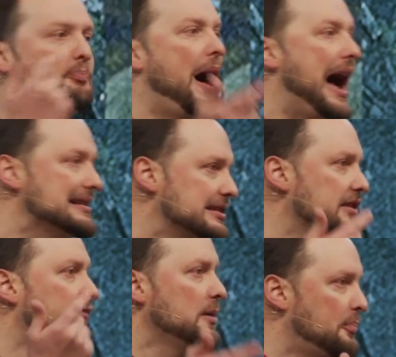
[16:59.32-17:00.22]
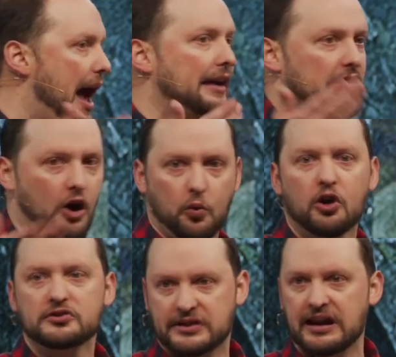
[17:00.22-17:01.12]
positive impact that our
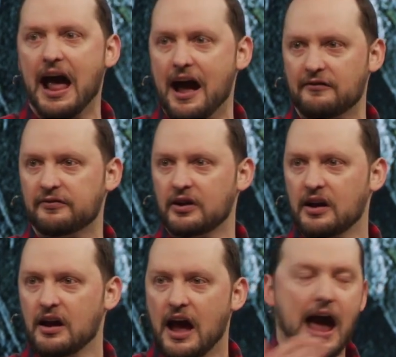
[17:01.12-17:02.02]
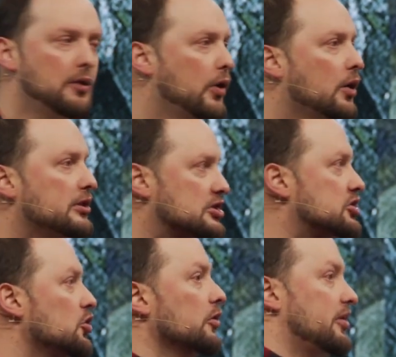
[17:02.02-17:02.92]
words can have and where we
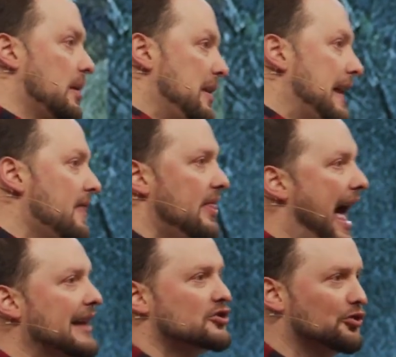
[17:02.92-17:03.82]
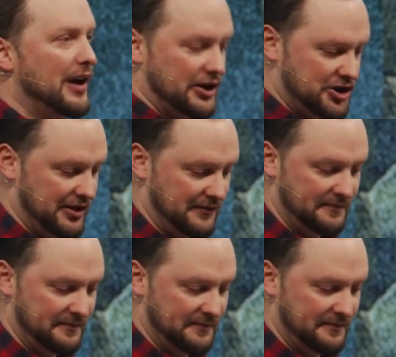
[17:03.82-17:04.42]
steward them in that direction.